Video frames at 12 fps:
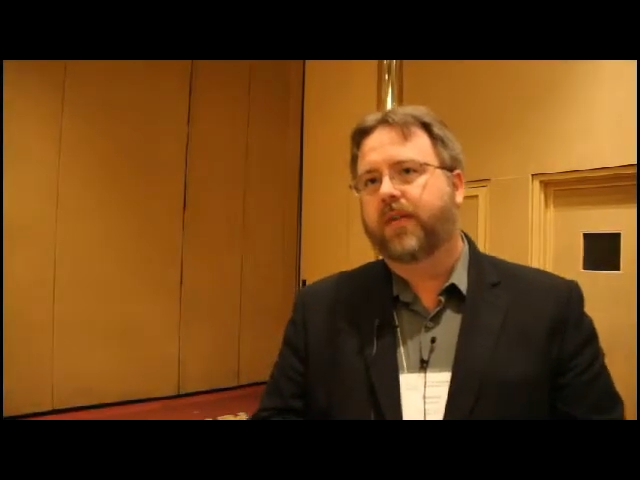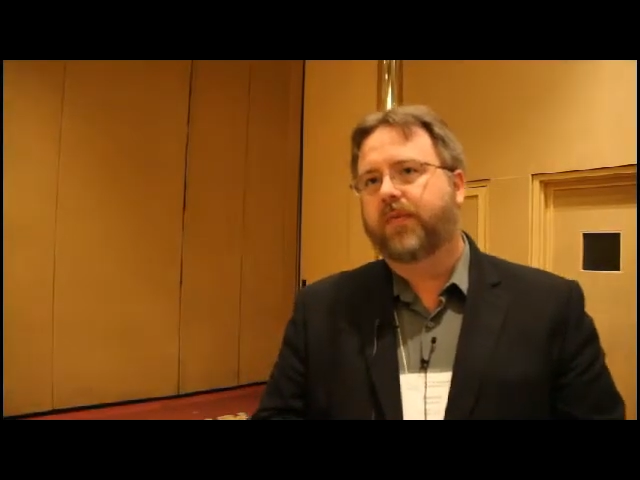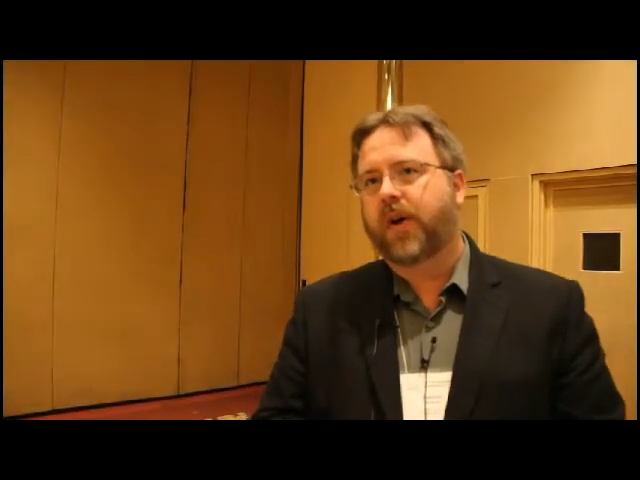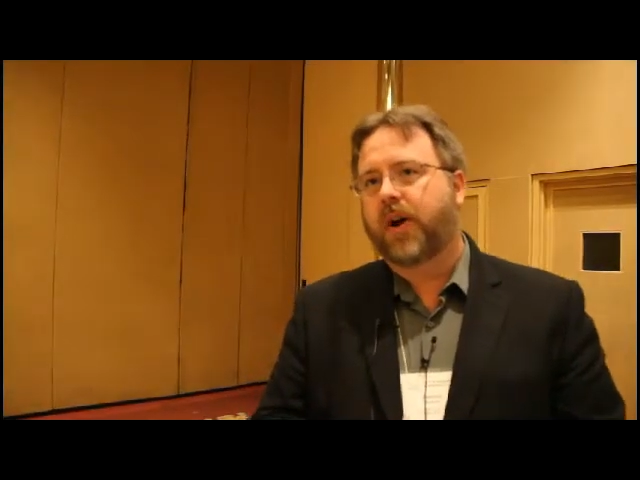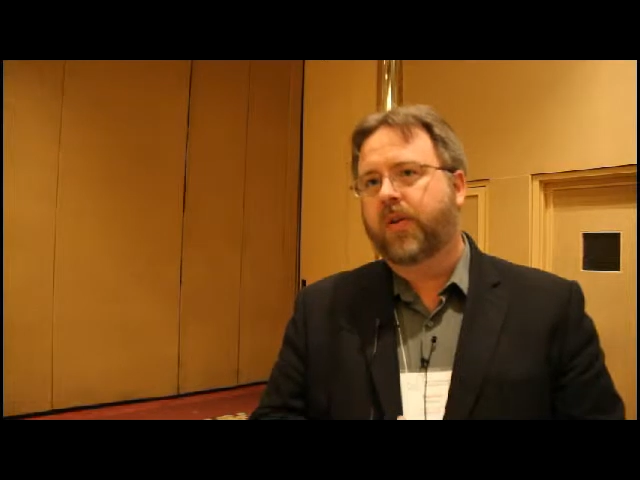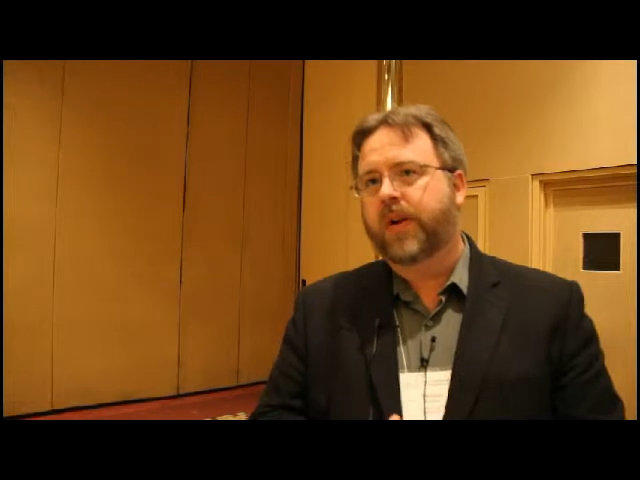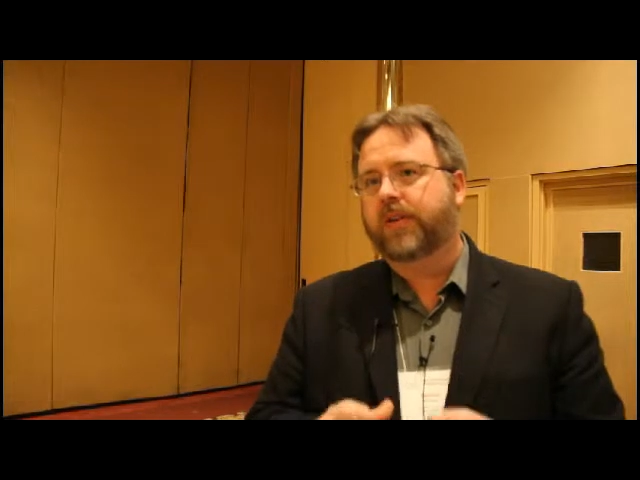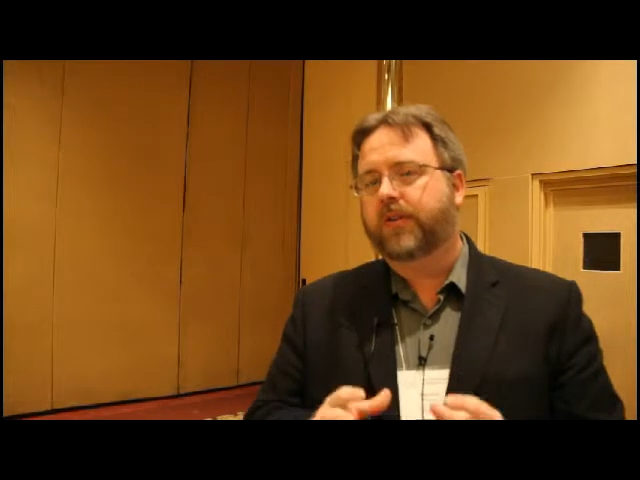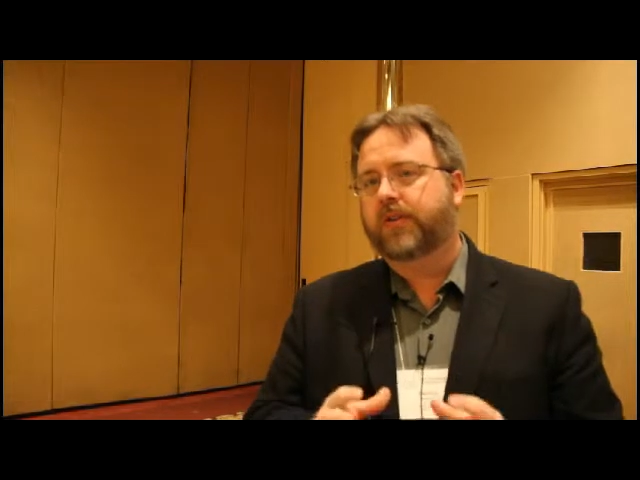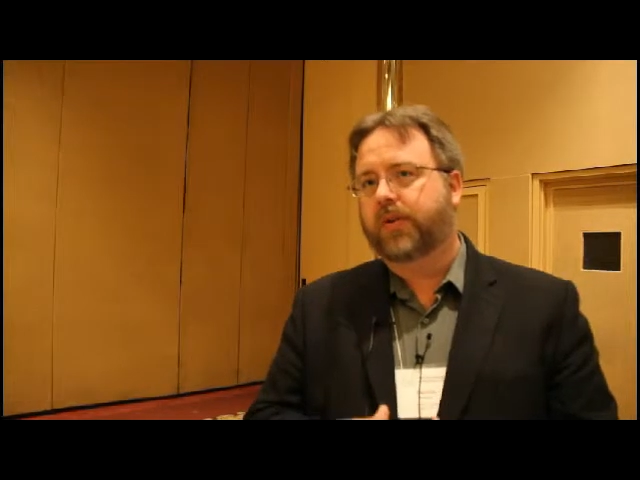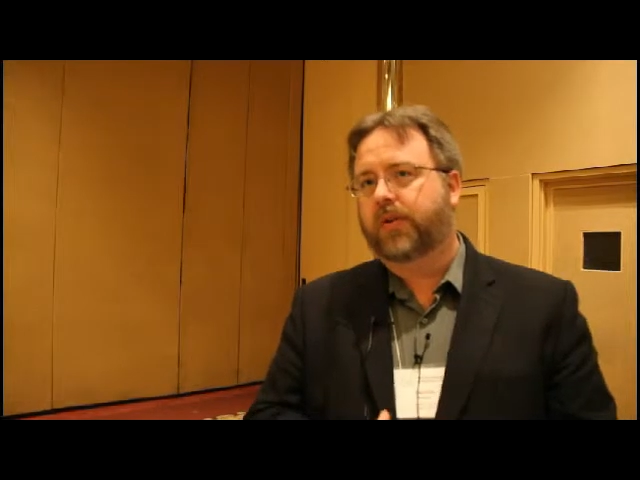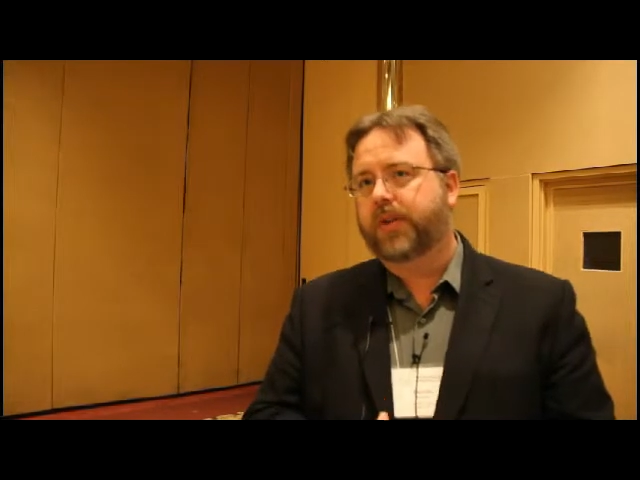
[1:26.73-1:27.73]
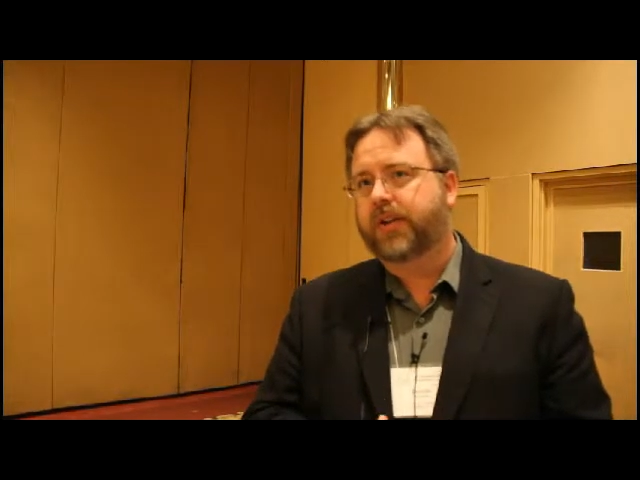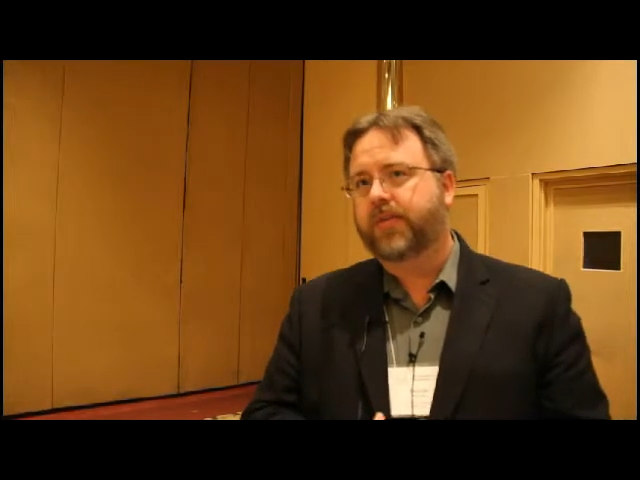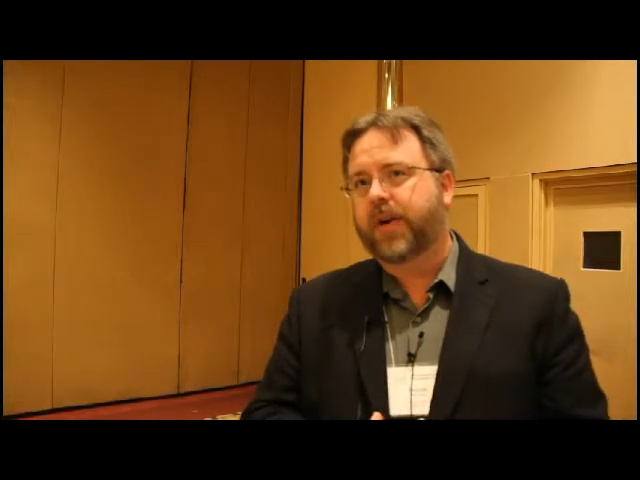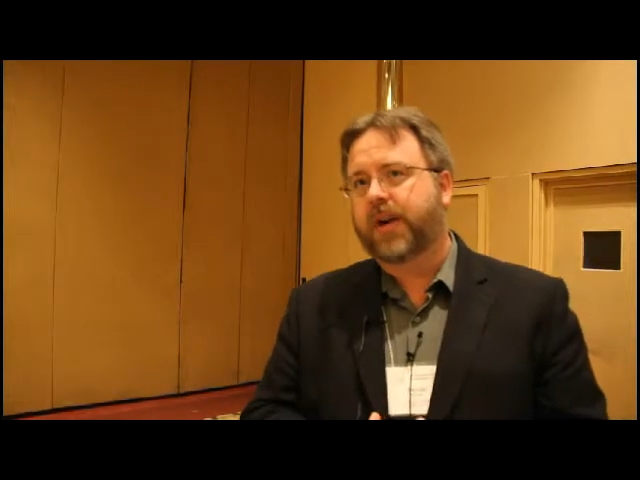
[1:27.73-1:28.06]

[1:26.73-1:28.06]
following soil test